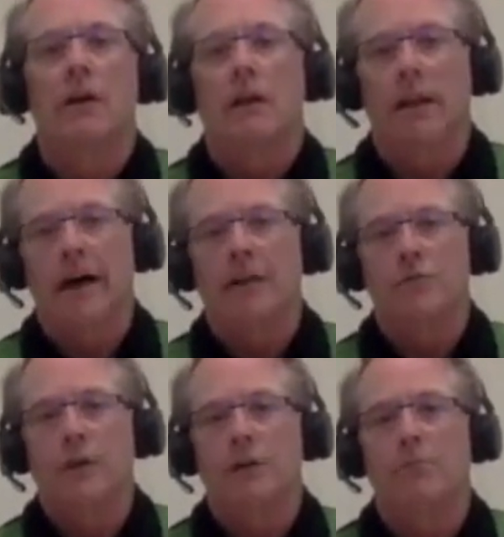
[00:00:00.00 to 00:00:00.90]
last
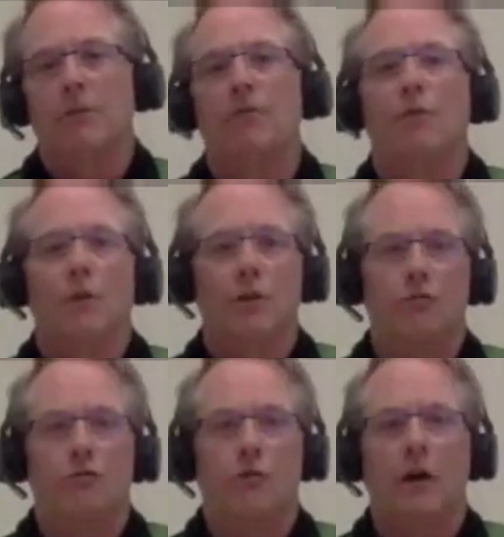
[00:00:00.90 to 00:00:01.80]
week before you
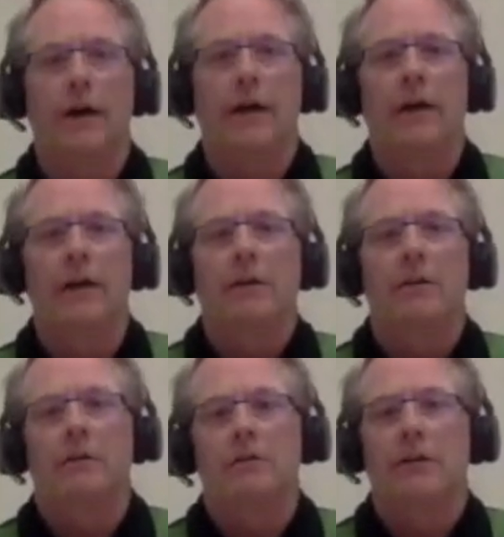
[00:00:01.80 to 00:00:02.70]
try the glute